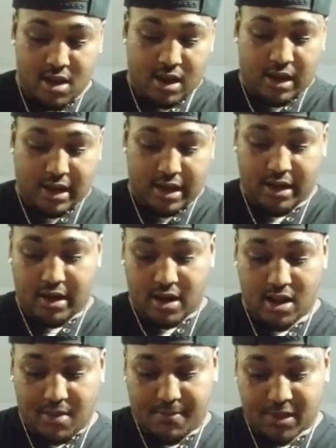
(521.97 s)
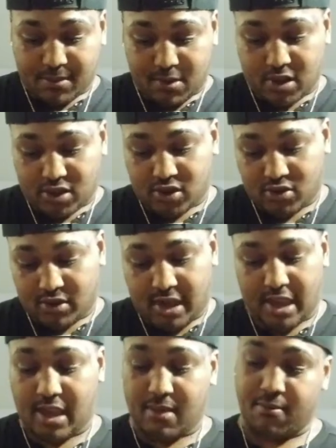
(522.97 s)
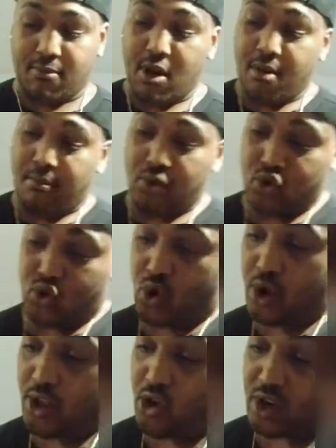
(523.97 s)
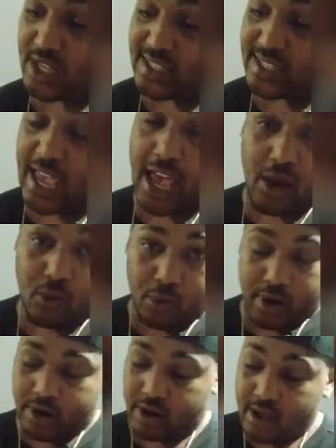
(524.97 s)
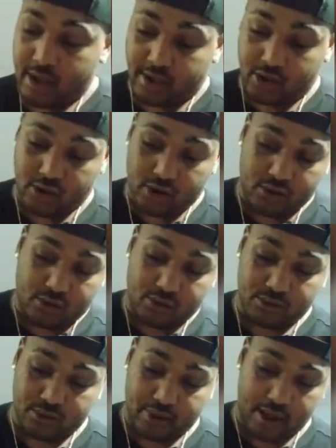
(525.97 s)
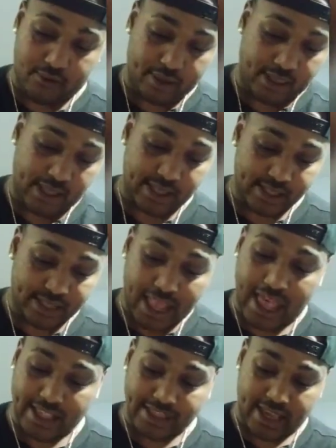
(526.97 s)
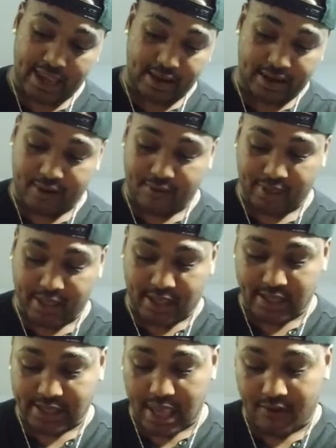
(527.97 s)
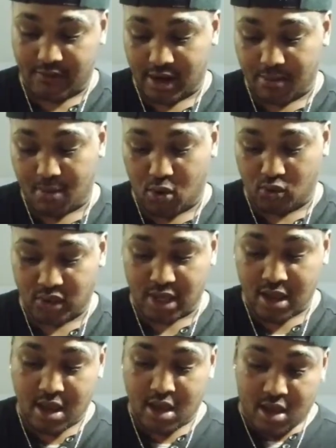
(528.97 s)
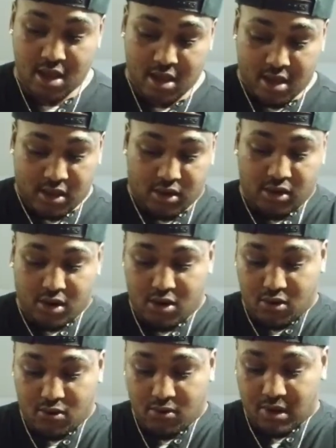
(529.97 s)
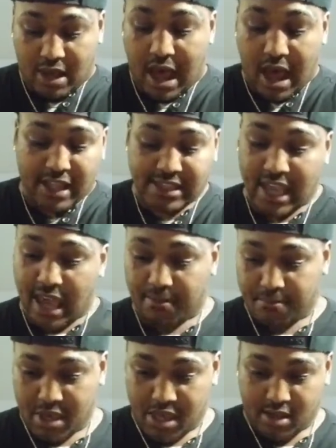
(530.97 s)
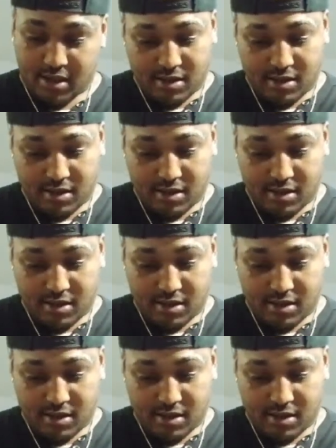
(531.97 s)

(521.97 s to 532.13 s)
clean it up as much as you can. Majority on the side where, you know, everything slides at and everything is having the most, you know, contact meat.